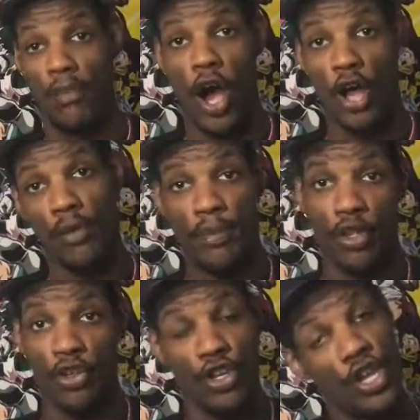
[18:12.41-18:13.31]
my
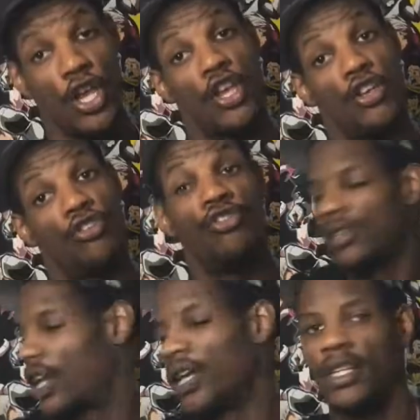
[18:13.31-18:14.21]
ability is,
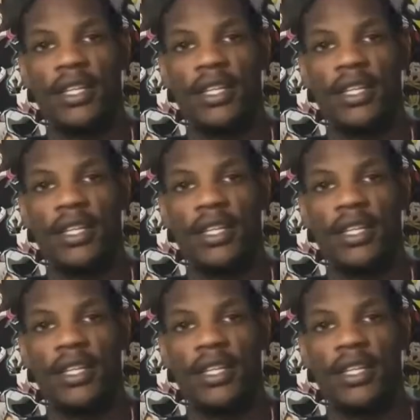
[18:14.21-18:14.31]
like,